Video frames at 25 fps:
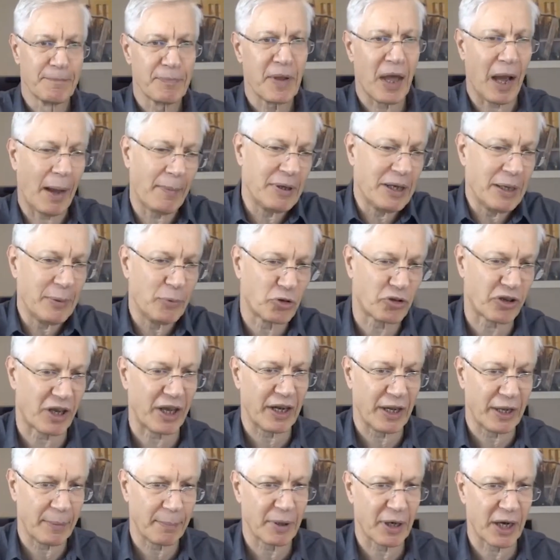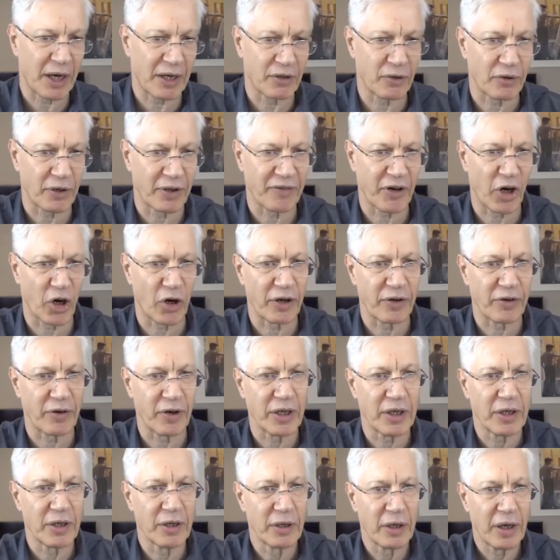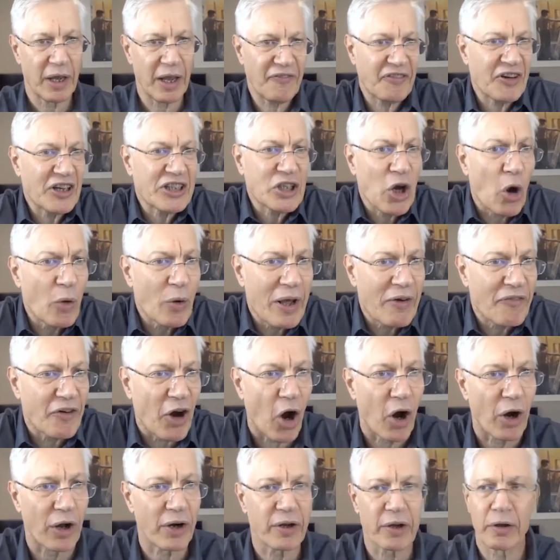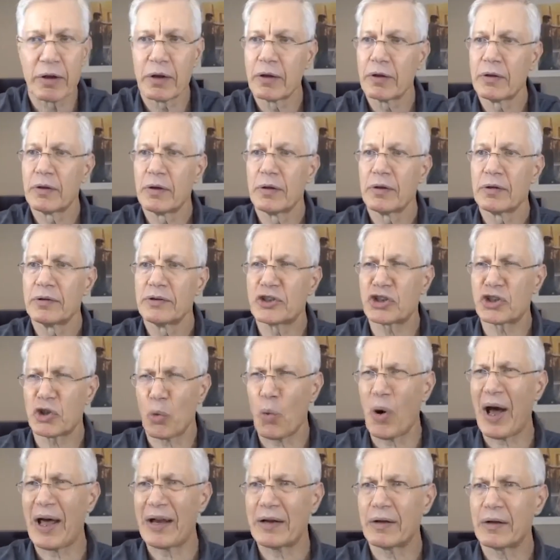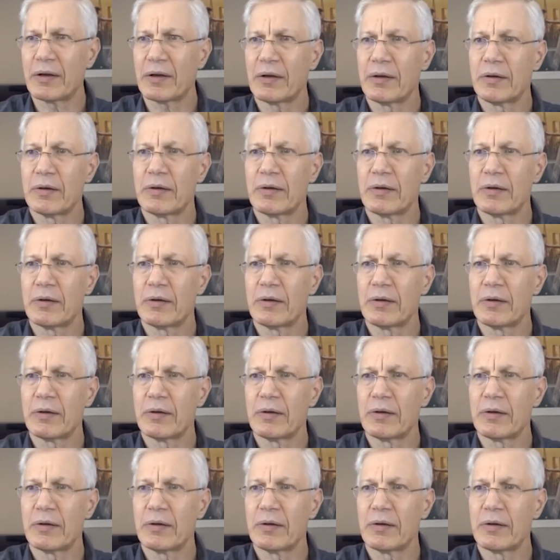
I mean, he was kidding, but I don't have a heart, right? If I don't have a heart, so what?